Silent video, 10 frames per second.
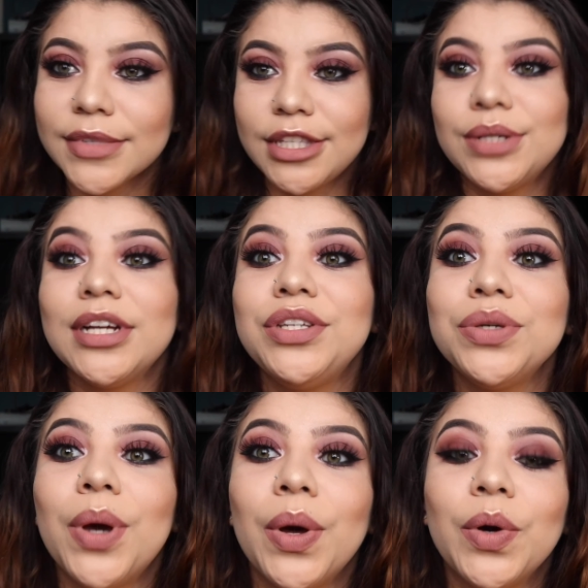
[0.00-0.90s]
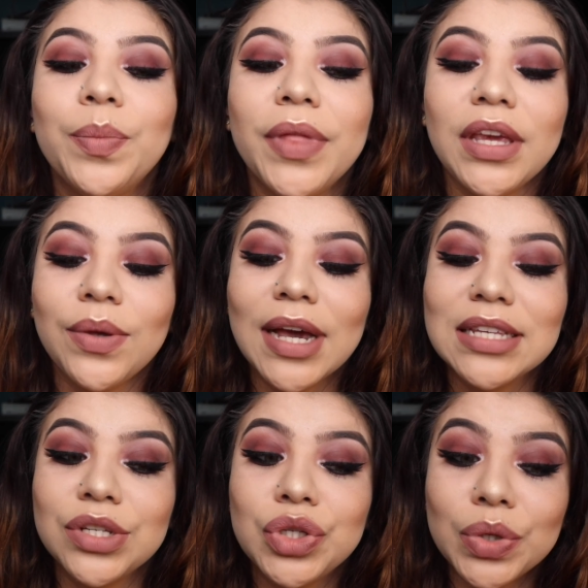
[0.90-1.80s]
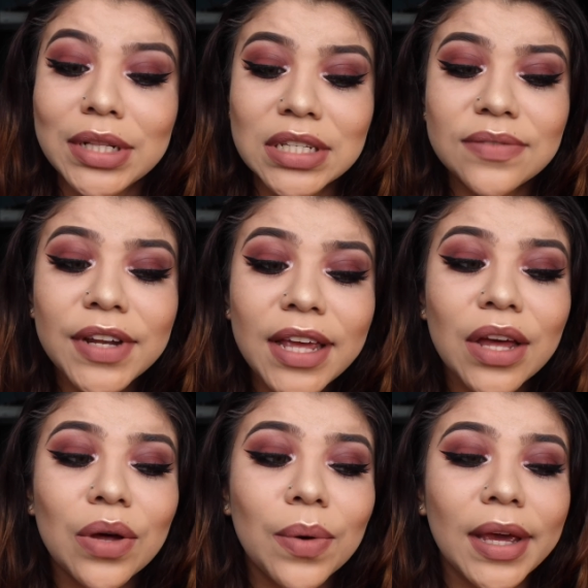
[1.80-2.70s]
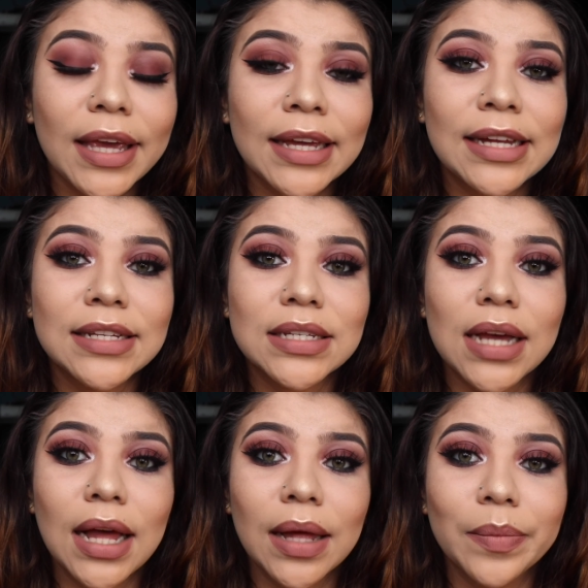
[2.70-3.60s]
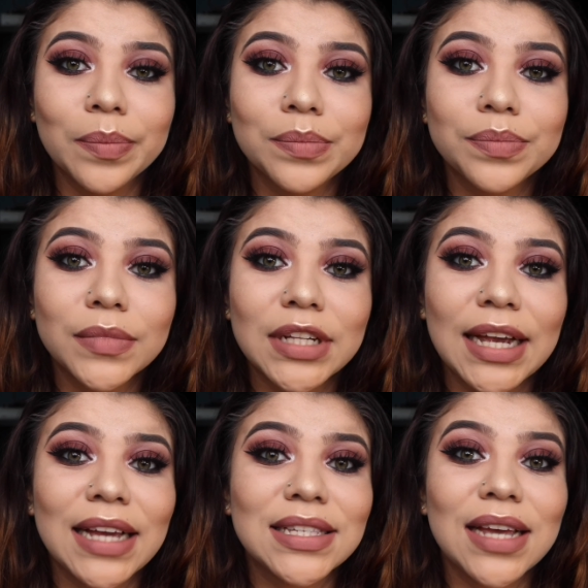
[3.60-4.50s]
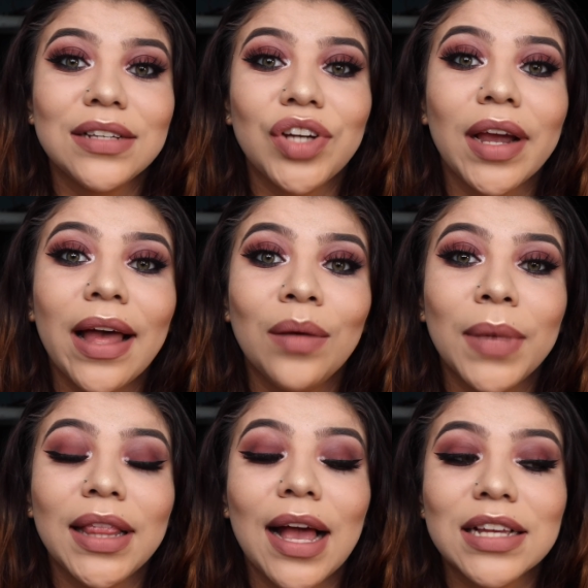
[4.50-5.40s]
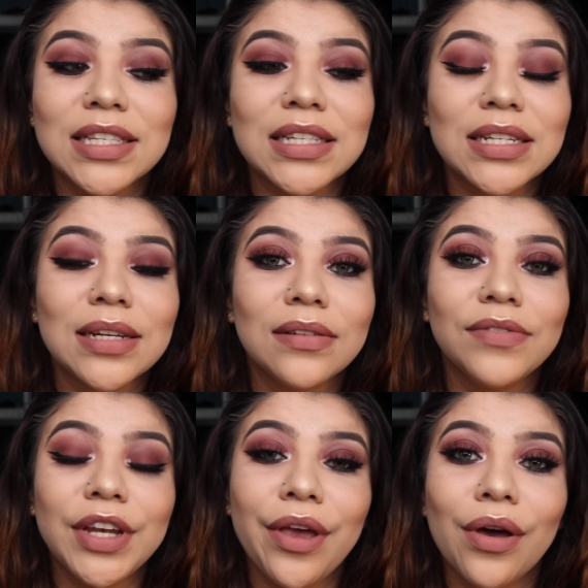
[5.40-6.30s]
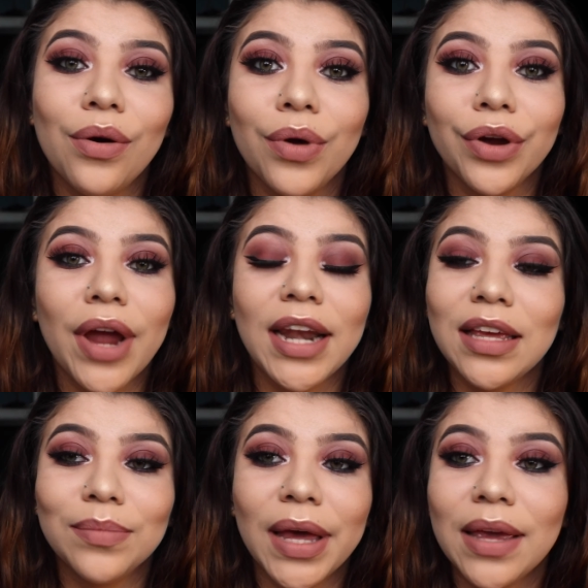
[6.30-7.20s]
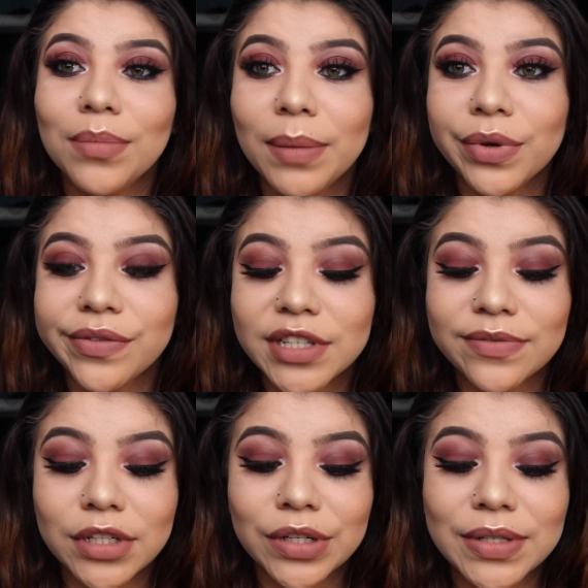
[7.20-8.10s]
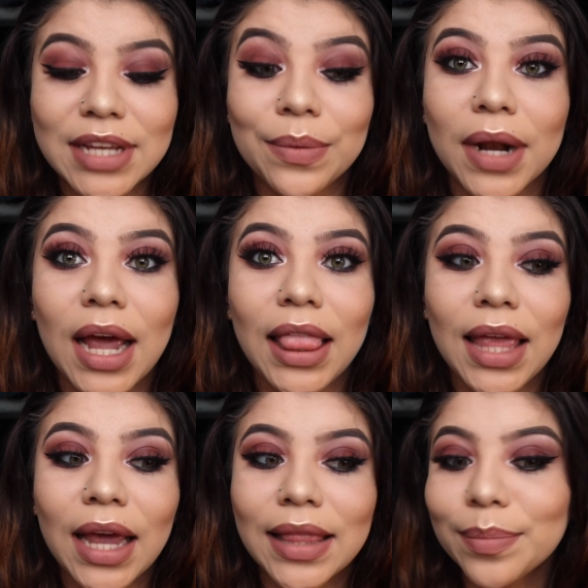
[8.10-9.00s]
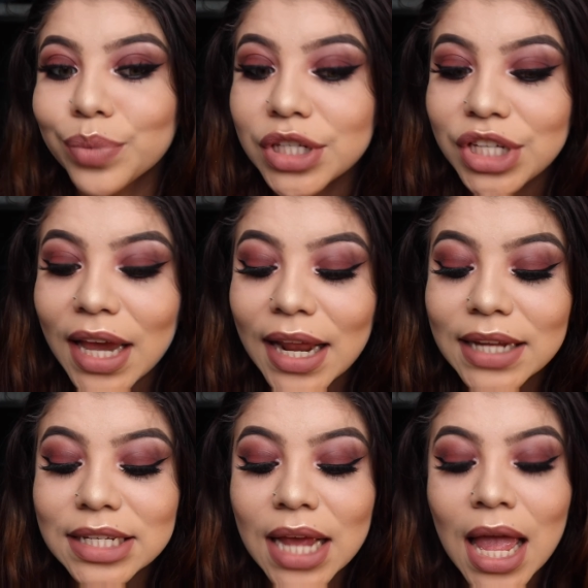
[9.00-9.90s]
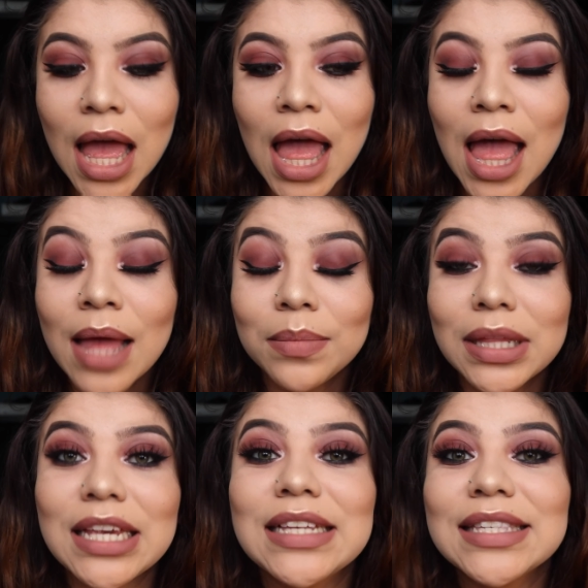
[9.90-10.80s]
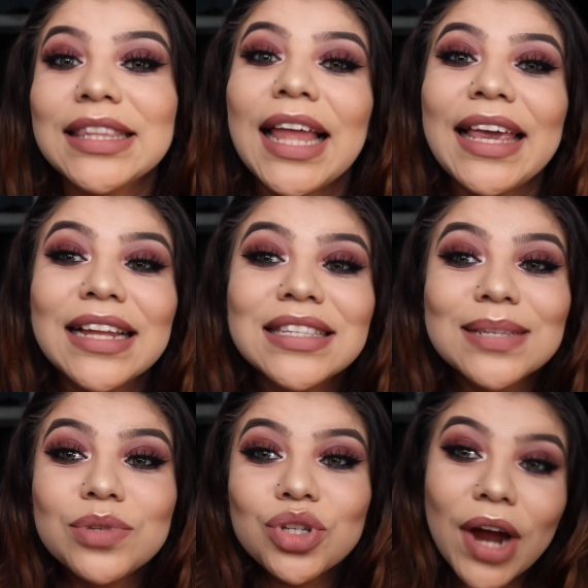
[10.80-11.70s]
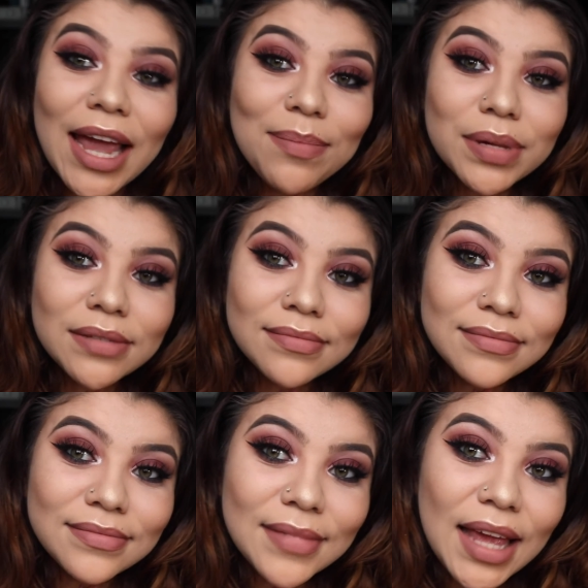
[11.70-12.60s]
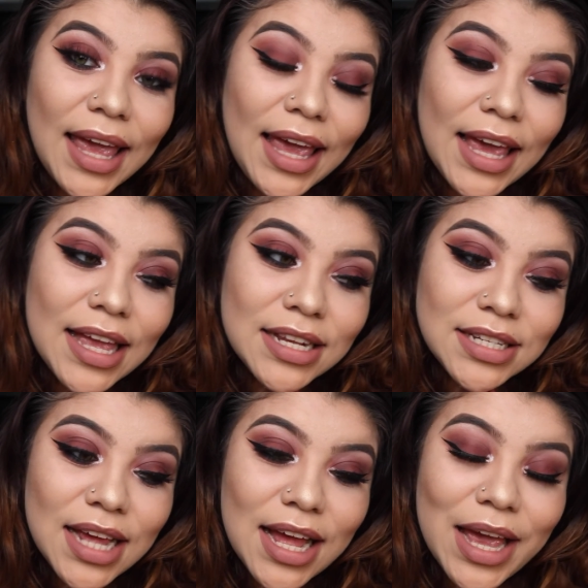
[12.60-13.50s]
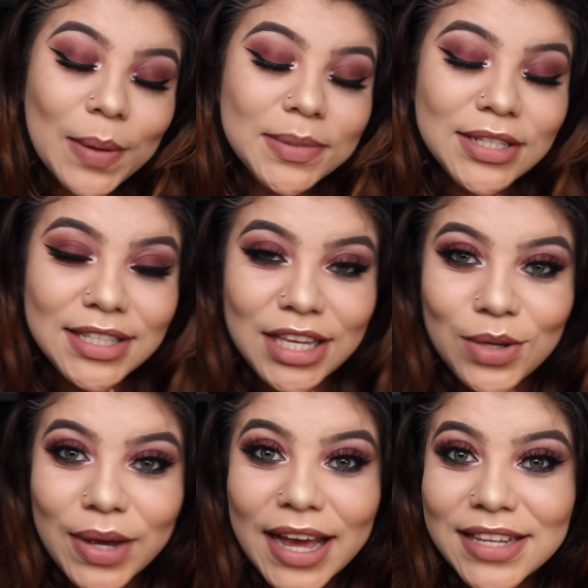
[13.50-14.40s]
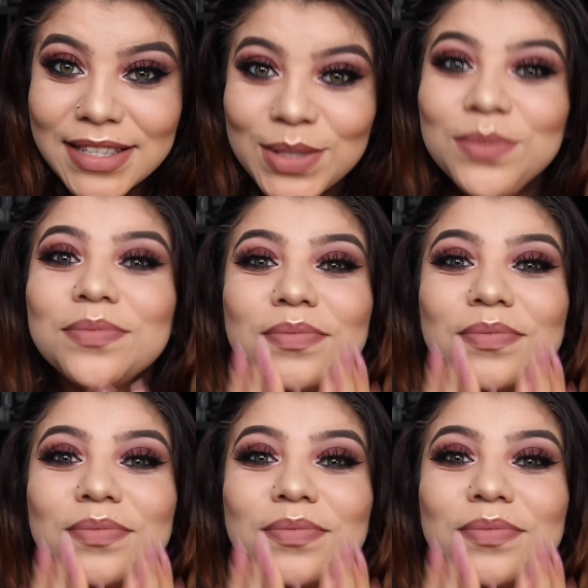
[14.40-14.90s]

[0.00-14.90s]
So I do hope that you guys enjoyed this video, and like I said, check out my last video or any of my previous videos. I would highly appreciate it. Please like and subscribe, and I hope to see you guys soon.